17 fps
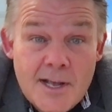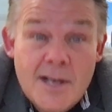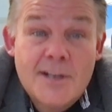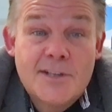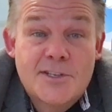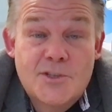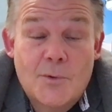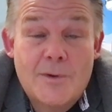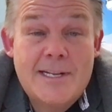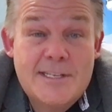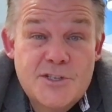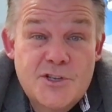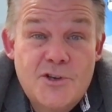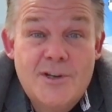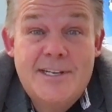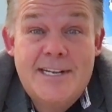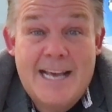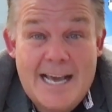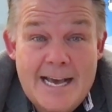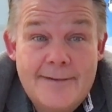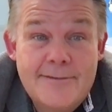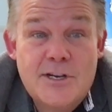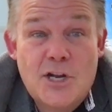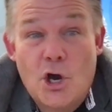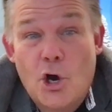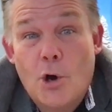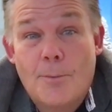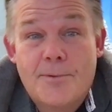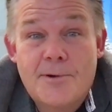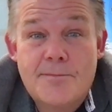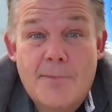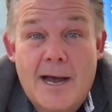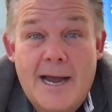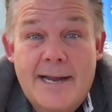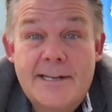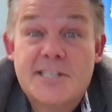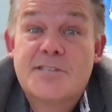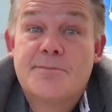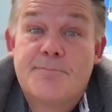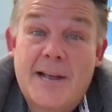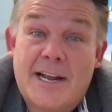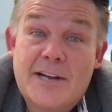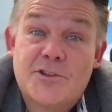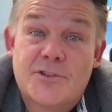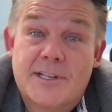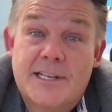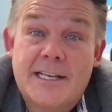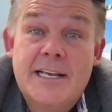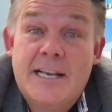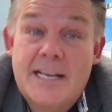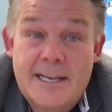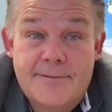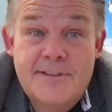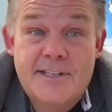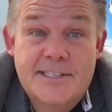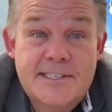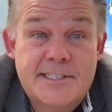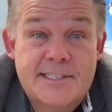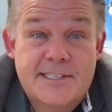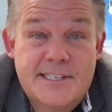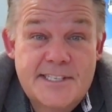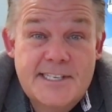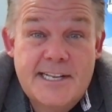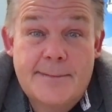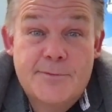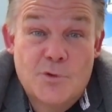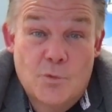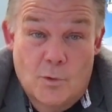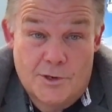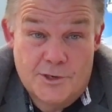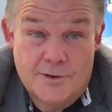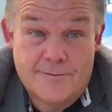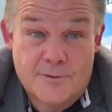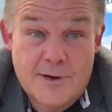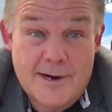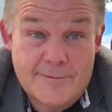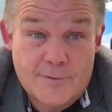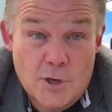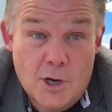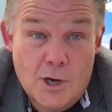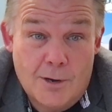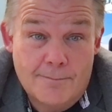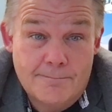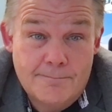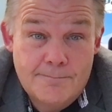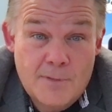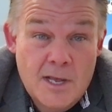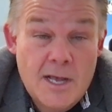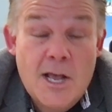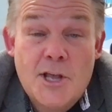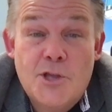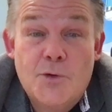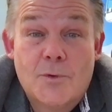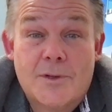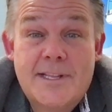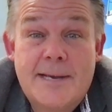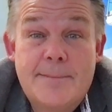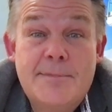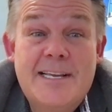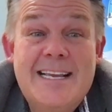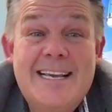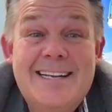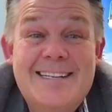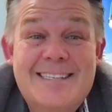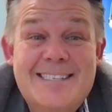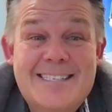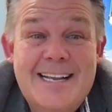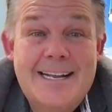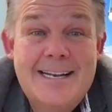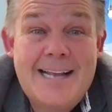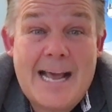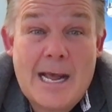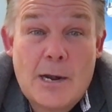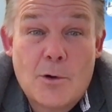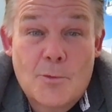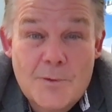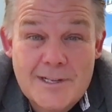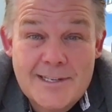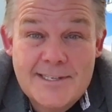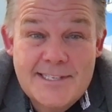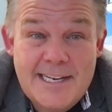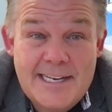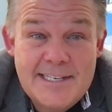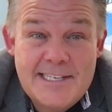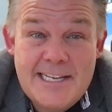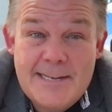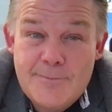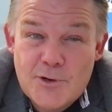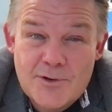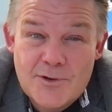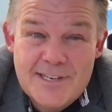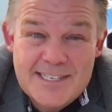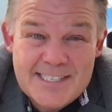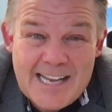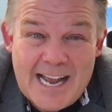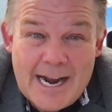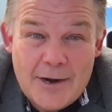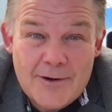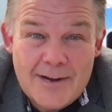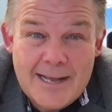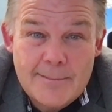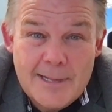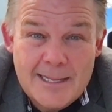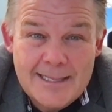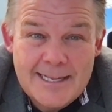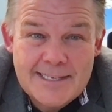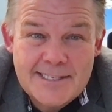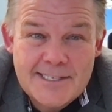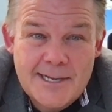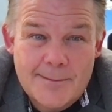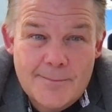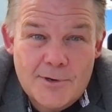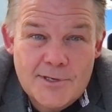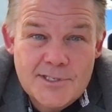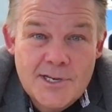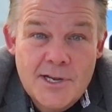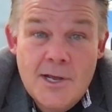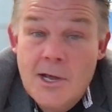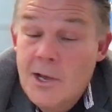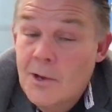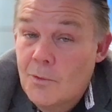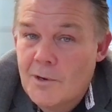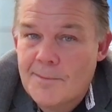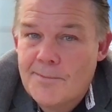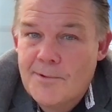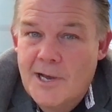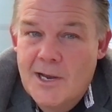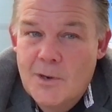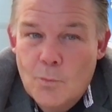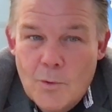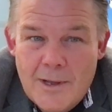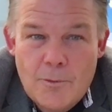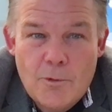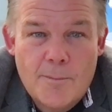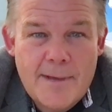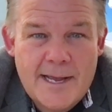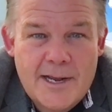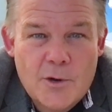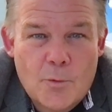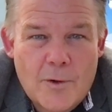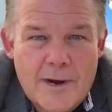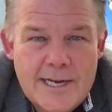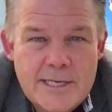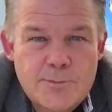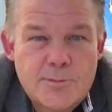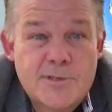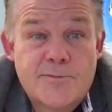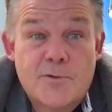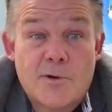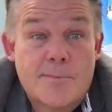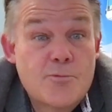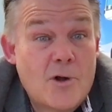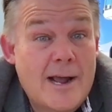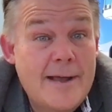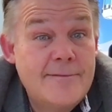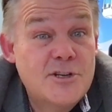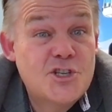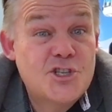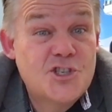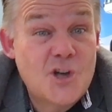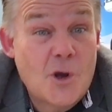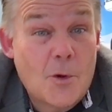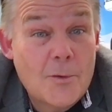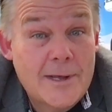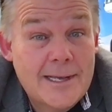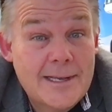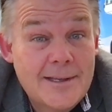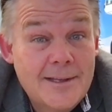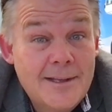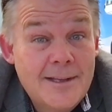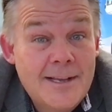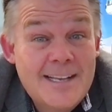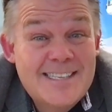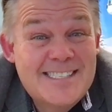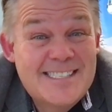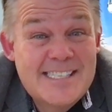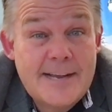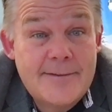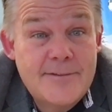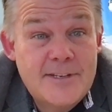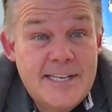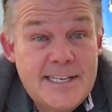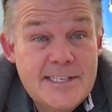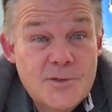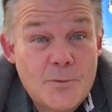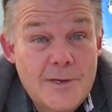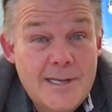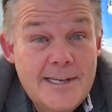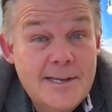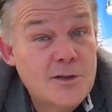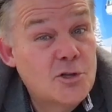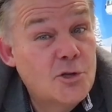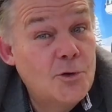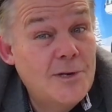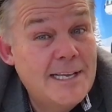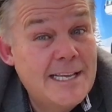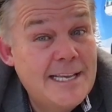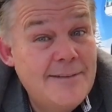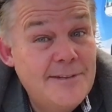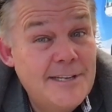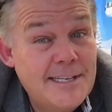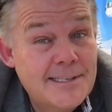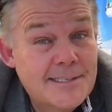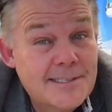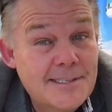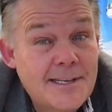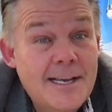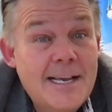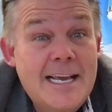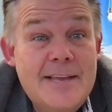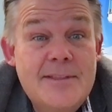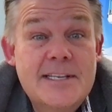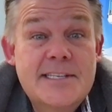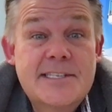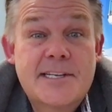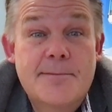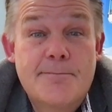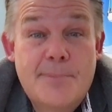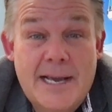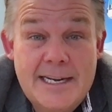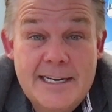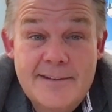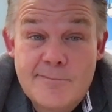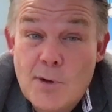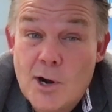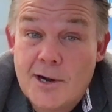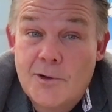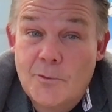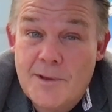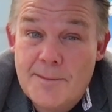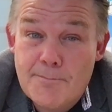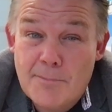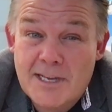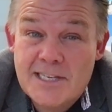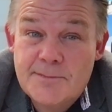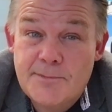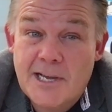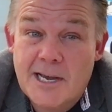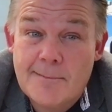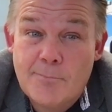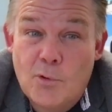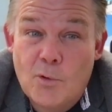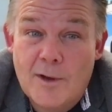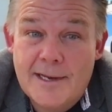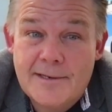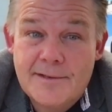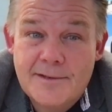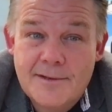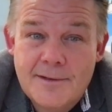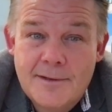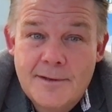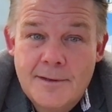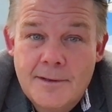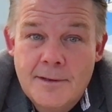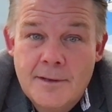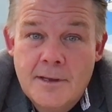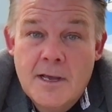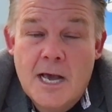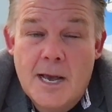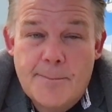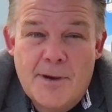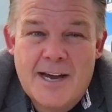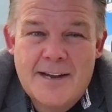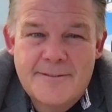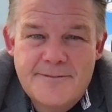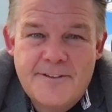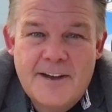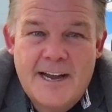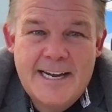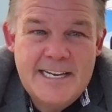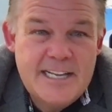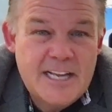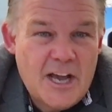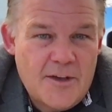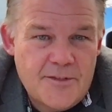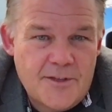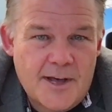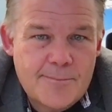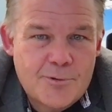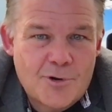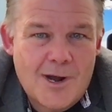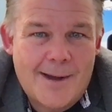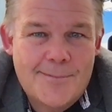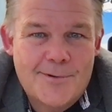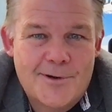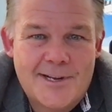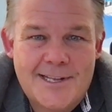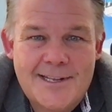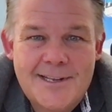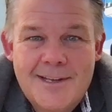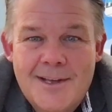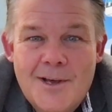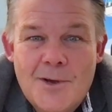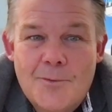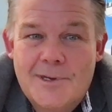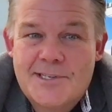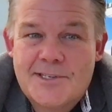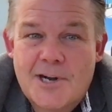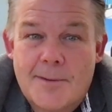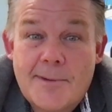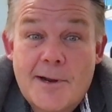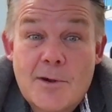so it is good to have an open mind, especially if this is a step toward your forever home. You will then begin to send our real estate team your desired MLS numbers, whereupon we will make arrangements for a private showing 7 days a week, including evenings. In this competitive market, we must be on point. Upon finding the property, we start by